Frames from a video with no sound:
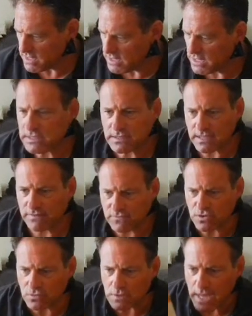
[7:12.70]
It gives
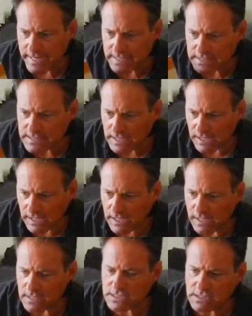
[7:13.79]
you
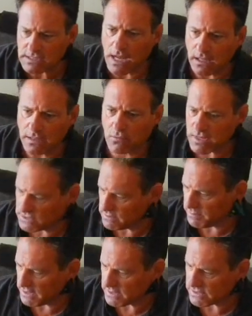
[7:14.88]
19 solid
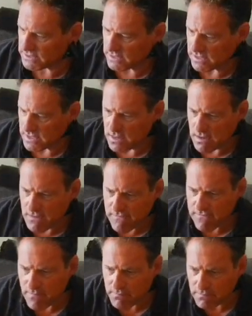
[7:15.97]
recipes
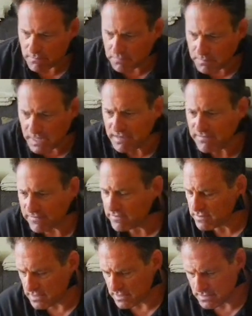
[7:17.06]
from beef
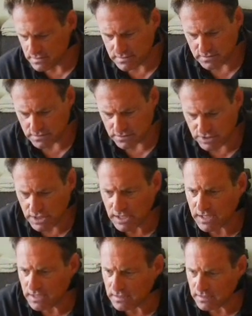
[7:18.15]
to
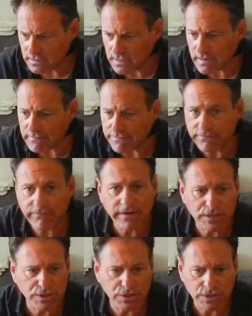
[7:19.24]
chicken and
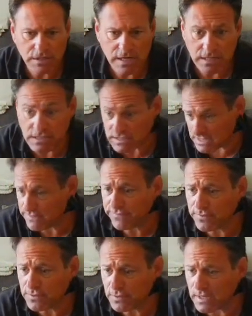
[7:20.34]
fish and
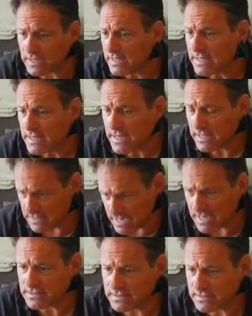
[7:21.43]
seafood and
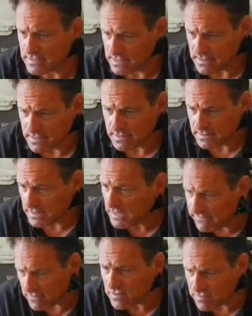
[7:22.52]
yes,
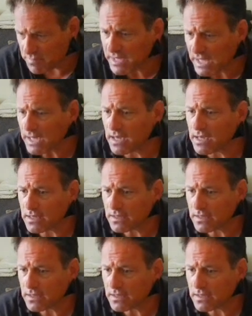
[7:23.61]
even the pig.